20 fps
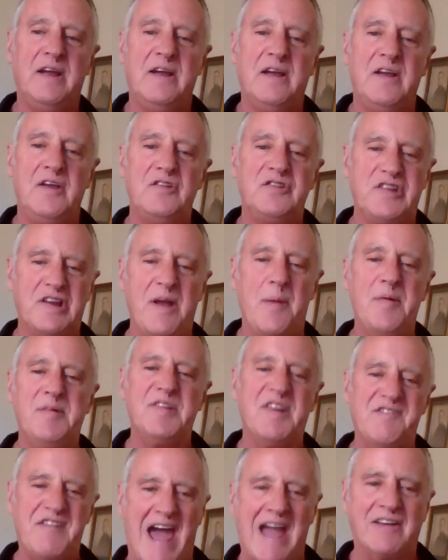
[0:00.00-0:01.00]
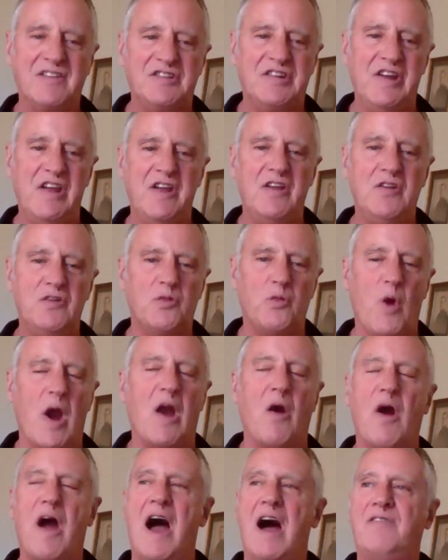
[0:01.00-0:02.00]
Some of the vaccines
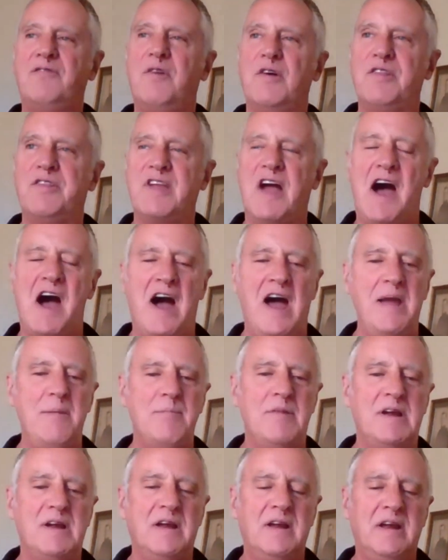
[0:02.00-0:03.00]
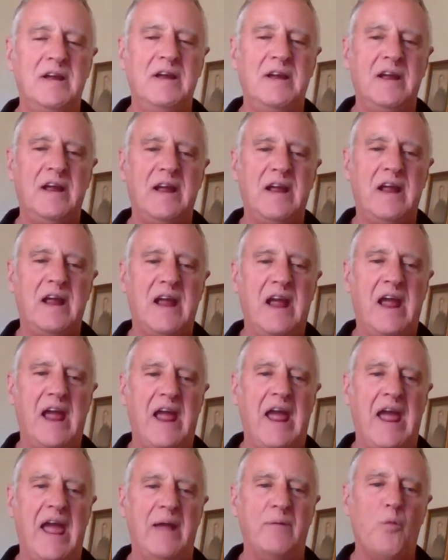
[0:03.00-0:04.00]
wear off with time,
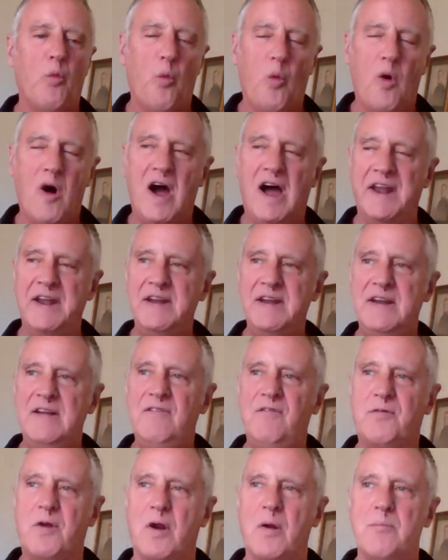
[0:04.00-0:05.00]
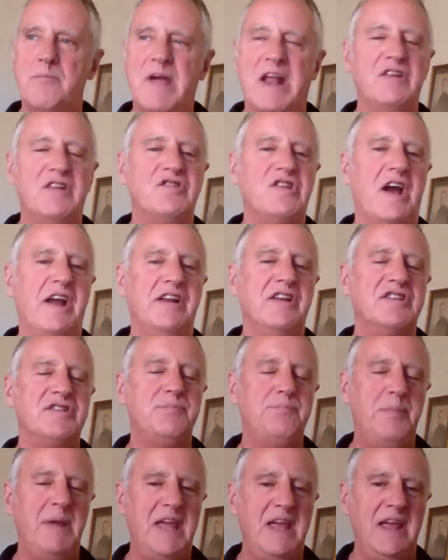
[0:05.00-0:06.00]
and one for meningitis
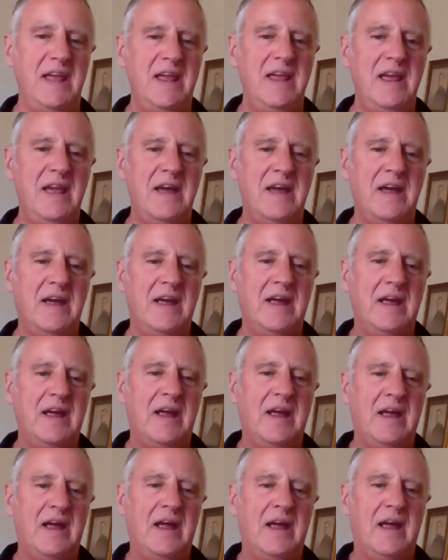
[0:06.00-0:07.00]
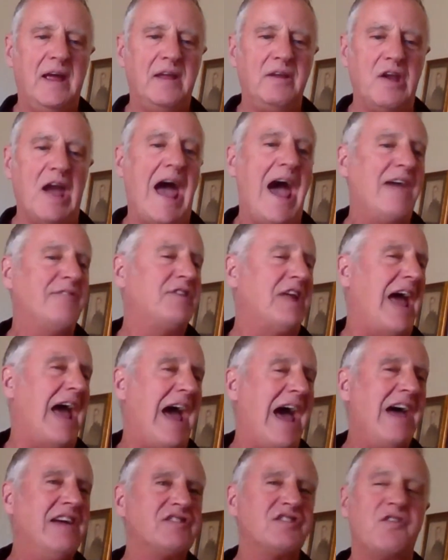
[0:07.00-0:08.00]
B, you have to
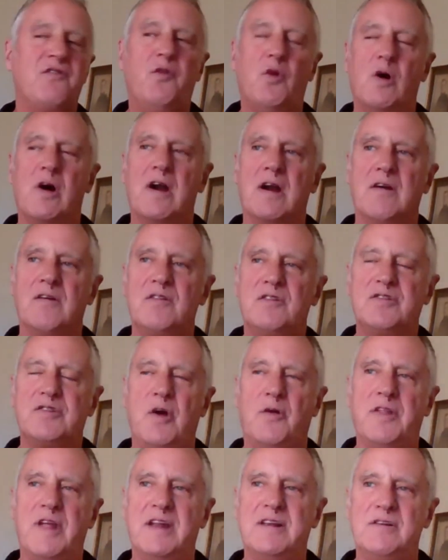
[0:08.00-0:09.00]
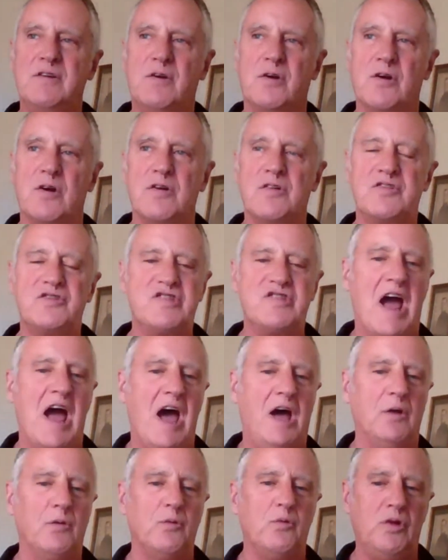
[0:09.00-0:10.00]
ask for so that your
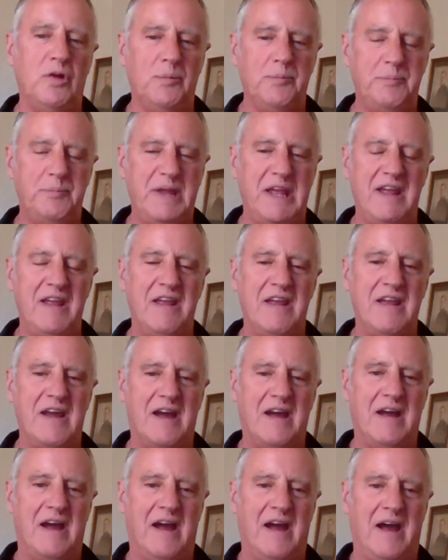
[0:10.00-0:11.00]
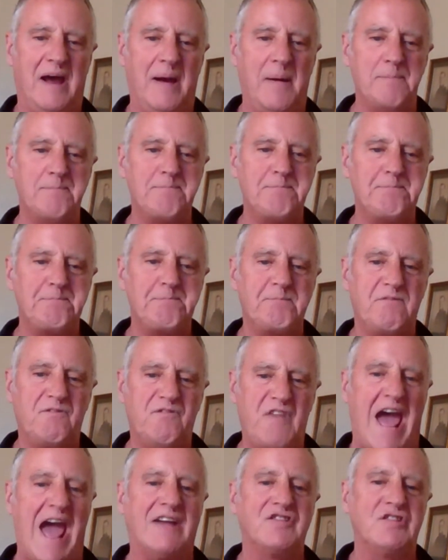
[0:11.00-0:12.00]
child will be
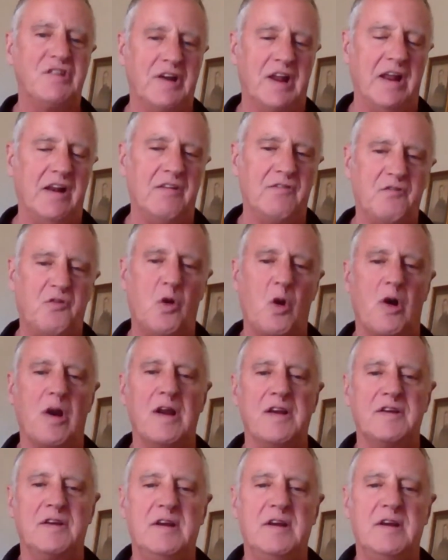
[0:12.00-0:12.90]
vaccinated for it.